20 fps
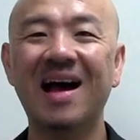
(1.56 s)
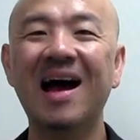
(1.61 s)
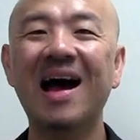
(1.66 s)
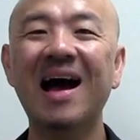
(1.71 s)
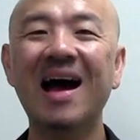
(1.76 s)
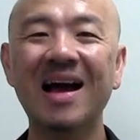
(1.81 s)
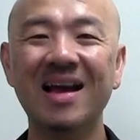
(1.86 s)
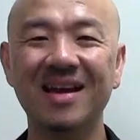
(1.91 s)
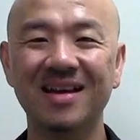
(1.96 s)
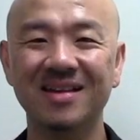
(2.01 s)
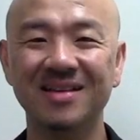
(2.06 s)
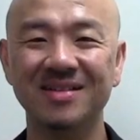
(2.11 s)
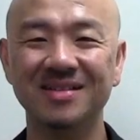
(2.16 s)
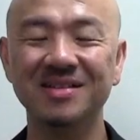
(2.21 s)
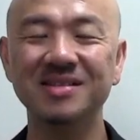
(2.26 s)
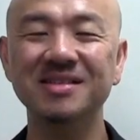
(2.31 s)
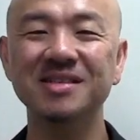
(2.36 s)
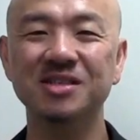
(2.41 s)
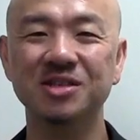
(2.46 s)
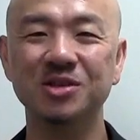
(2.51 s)
Hi,
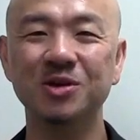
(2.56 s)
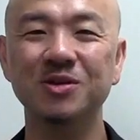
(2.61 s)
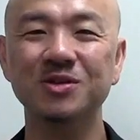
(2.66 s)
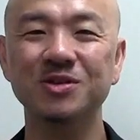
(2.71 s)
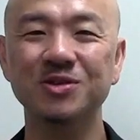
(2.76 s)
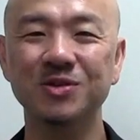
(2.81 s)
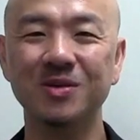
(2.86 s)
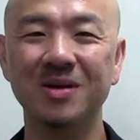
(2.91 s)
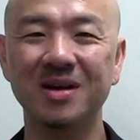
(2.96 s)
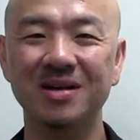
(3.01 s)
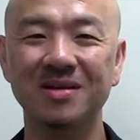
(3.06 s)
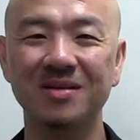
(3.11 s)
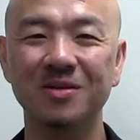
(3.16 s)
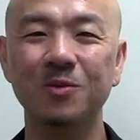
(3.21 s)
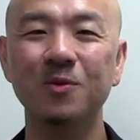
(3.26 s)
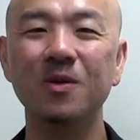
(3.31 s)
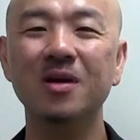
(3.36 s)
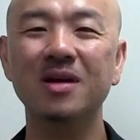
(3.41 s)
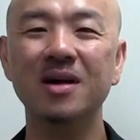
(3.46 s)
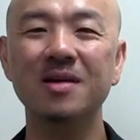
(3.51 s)
this is Sean Chua.
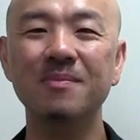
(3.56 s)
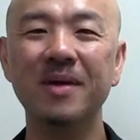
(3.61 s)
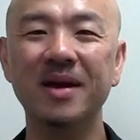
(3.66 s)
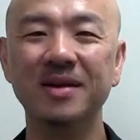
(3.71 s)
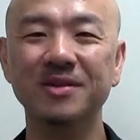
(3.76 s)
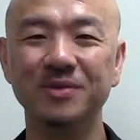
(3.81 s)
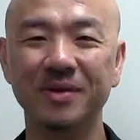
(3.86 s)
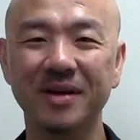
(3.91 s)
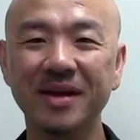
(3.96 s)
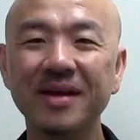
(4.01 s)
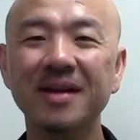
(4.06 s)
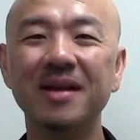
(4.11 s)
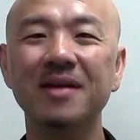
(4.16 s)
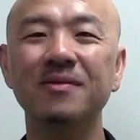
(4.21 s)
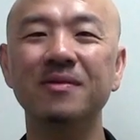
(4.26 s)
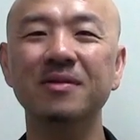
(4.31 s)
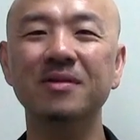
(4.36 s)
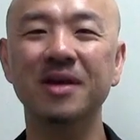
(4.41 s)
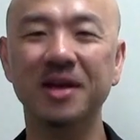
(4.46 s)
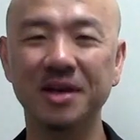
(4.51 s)
Welcome back to
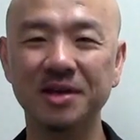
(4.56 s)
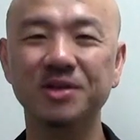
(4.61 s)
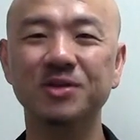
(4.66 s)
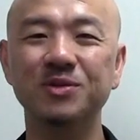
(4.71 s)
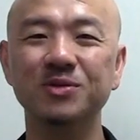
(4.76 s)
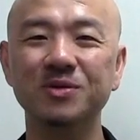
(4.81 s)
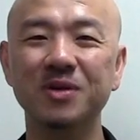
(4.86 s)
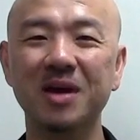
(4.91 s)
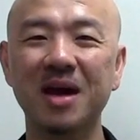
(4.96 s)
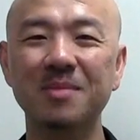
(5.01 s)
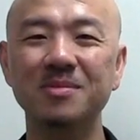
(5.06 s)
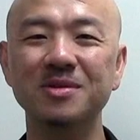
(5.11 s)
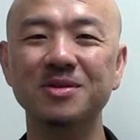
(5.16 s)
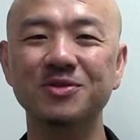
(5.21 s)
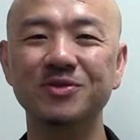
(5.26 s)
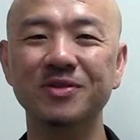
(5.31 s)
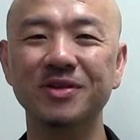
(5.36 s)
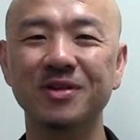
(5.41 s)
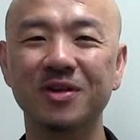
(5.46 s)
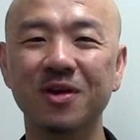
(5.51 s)

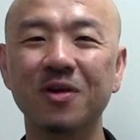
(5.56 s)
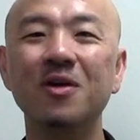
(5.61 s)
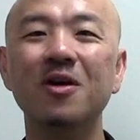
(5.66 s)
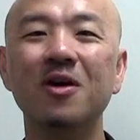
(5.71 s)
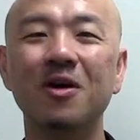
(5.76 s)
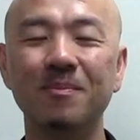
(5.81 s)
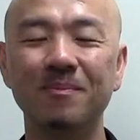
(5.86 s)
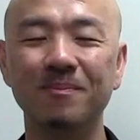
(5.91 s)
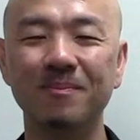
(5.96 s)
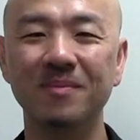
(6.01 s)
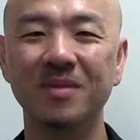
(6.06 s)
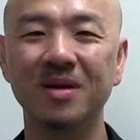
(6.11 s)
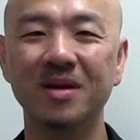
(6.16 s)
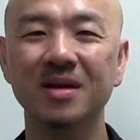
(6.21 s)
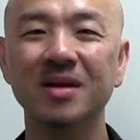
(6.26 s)
A-LevelH2Chemistry.com.